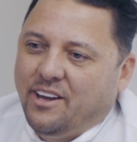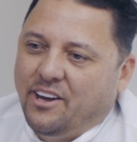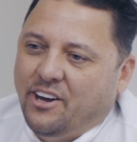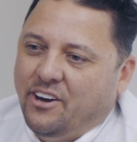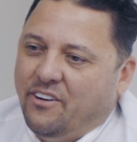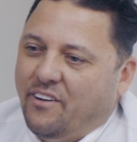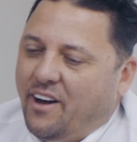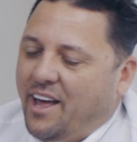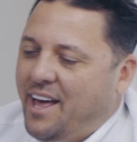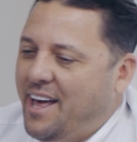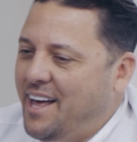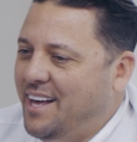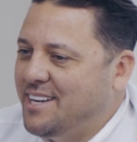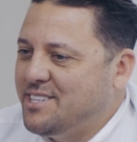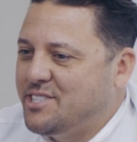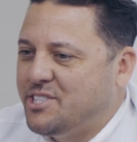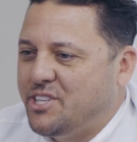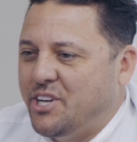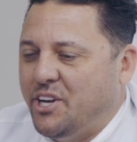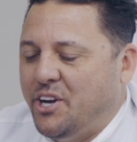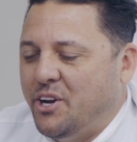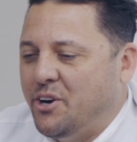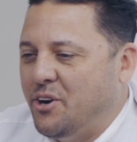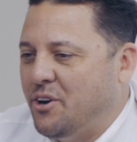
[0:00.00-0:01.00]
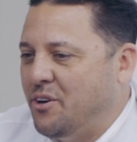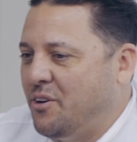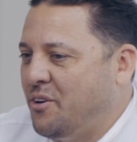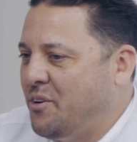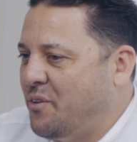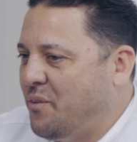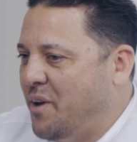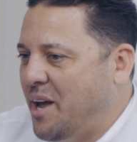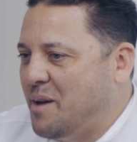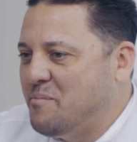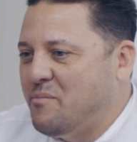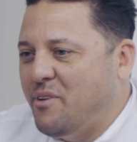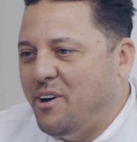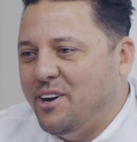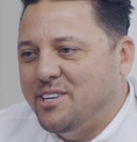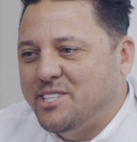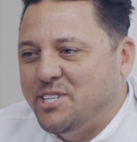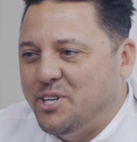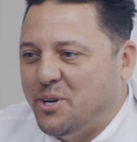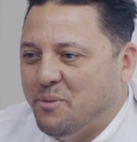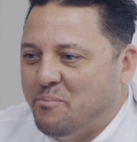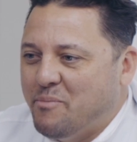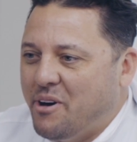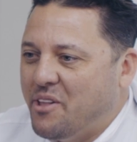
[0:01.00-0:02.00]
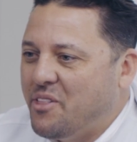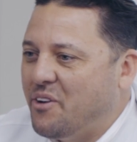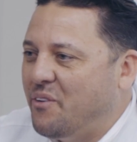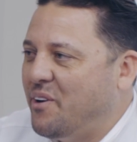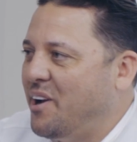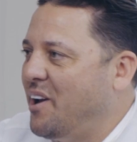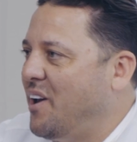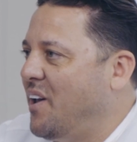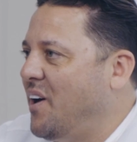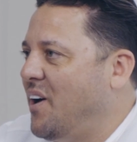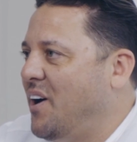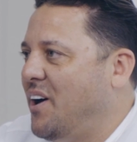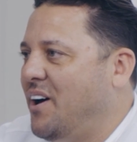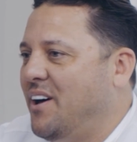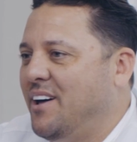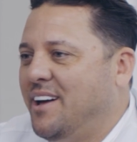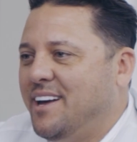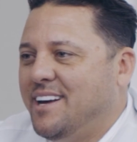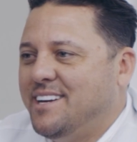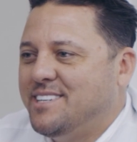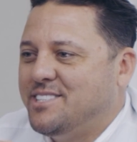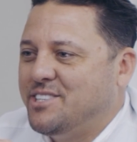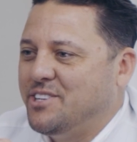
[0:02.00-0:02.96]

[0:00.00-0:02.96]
your aunt to your grandma to your mother-in-law